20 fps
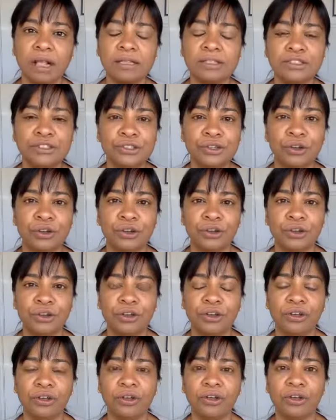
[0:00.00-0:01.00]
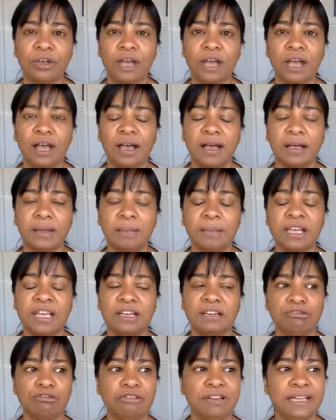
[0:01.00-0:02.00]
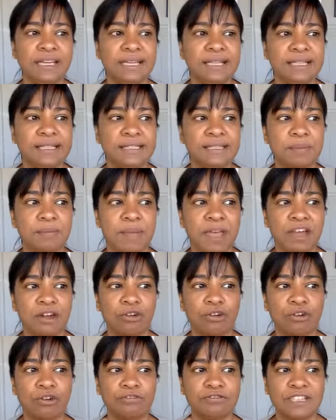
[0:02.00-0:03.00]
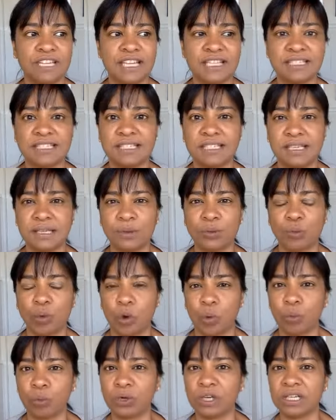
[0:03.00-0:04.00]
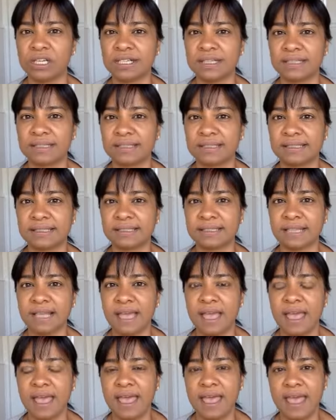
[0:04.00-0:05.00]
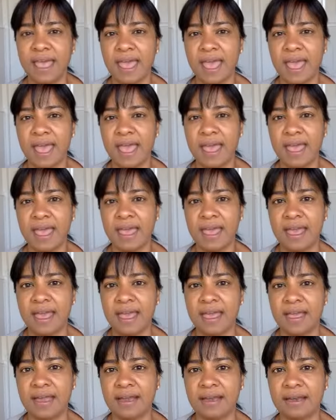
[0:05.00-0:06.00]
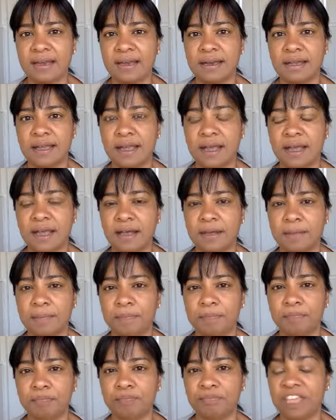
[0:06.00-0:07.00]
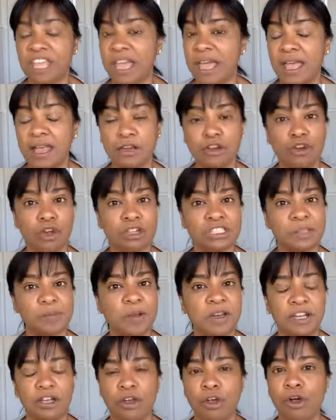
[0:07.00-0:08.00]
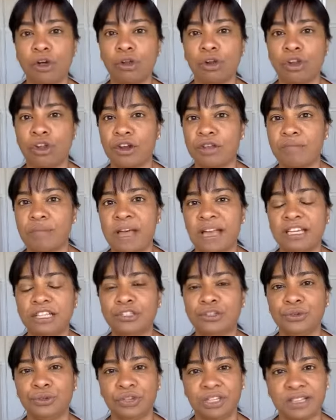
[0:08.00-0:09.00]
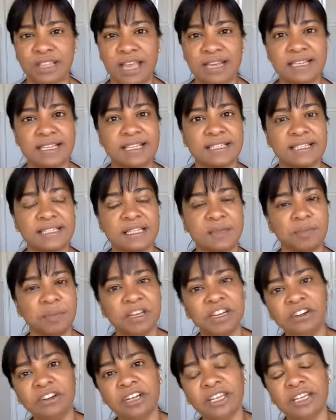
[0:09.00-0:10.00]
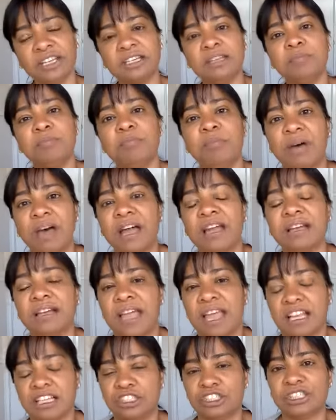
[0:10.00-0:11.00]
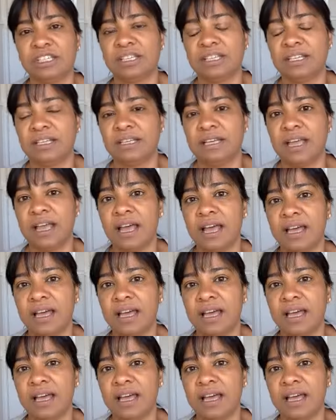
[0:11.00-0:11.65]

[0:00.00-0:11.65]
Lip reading: So it really is a matter of testing what works, and yeah, and not spending a whole lot of money during that testing period, but actually